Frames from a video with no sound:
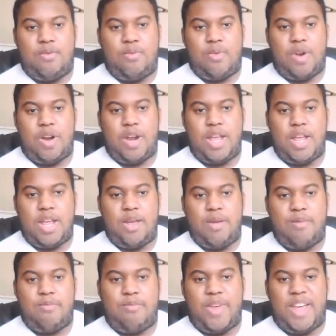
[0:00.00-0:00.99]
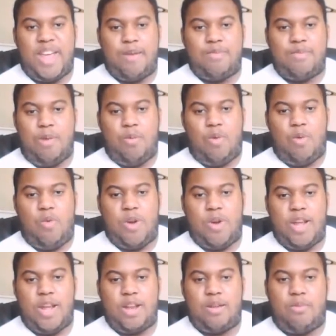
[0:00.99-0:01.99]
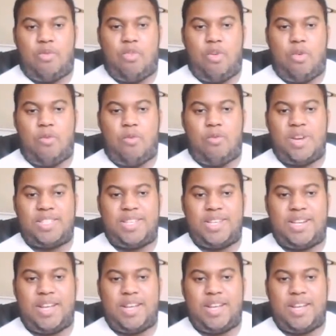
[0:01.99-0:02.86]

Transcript: where he became #1 in the Pro Wrestling